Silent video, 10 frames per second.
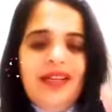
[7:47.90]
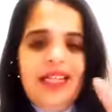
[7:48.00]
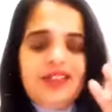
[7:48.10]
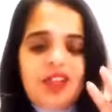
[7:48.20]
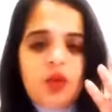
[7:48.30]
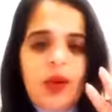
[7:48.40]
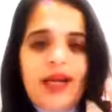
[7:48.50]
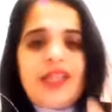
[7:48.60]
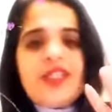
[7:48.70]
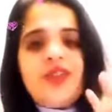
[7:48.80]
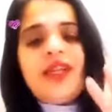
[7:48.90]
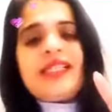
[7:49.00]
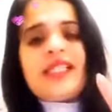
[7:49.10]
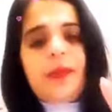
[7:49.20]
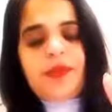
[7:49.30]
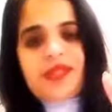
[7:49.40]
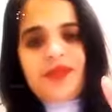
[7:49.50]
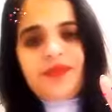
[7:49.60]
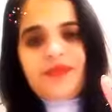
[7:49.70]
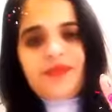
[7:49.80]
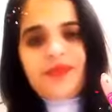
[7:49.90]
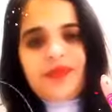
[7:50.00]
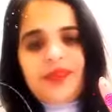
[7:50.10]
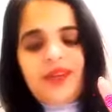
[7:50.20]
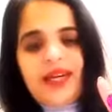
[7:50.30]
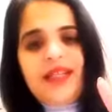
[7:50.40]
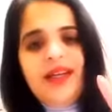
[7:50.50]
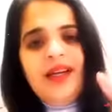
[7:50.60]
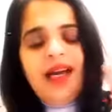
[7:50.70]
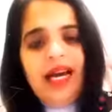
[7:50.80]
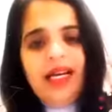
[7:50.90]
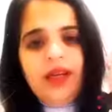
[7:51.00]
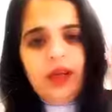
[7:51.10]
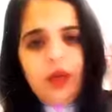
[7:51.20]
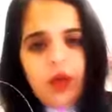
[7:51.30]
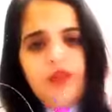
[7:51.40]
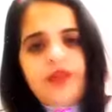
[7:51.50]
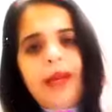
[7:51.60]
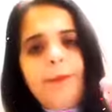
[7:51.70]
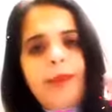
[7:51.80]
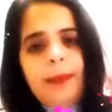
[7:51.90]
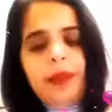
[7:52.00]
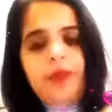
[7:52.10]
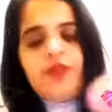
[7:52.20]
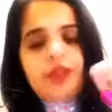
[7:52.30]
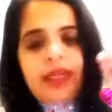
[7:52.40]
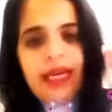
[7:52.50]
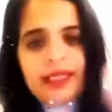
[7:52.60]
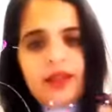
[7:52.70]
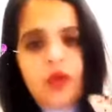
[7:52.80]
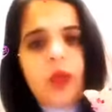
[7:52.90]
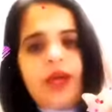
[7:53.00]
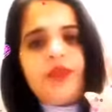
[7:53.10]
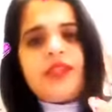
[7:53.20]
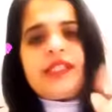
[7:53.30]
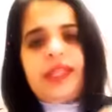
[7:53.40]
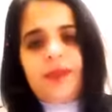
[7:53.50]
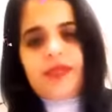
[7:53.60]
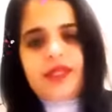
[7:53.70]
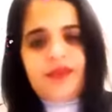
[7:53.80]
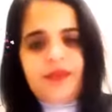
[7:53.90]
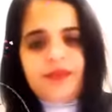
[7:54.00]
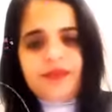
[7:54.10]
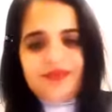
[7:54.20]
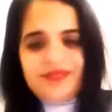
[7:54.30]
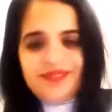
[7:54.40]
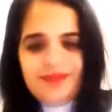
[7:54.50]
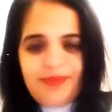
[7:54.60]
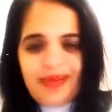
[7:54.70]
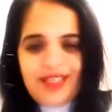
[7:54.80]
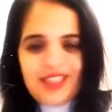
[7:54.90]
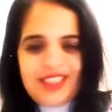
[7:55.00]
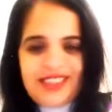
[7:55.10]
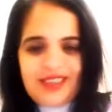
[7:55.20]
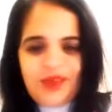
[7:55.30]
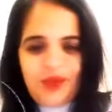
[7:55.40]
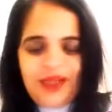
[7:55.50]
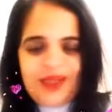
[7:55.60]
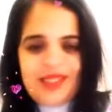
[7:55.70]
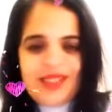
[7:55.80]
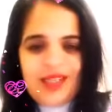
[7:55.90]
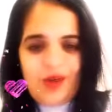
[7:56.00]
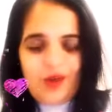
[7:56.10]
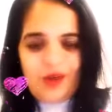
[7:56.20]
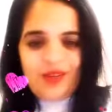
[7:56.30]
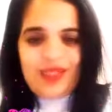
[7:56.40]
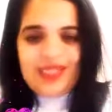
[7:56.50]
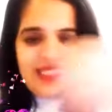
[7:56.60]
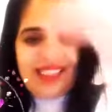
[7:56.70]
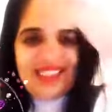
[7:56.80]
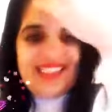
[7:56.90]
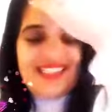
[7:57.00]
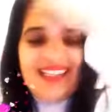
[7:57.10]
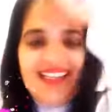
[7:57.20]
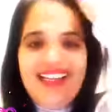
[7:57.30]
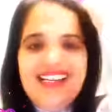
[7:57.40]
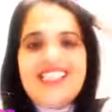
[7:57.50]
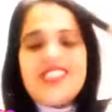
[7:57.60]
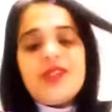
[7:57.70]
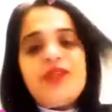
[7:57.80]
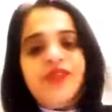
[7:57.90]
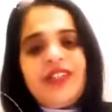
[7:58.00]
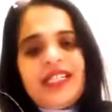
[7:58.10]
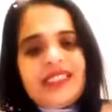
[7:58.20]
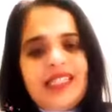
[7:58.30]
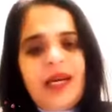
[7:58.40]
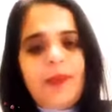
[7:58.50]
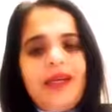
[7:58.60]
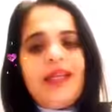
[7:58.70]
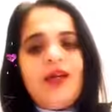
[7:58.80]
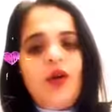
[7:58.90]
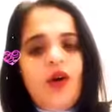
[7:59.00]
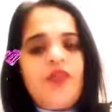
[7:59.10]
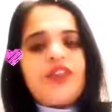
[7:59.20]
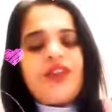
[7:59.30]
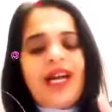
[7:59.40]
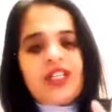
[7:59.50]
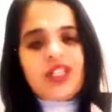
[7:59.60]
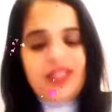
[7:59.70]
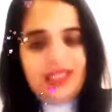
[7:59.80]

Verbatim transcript: it requires three steps, right? And a lot of time people forget one of the steps magic state awareness now always yes so the first step in law of attraction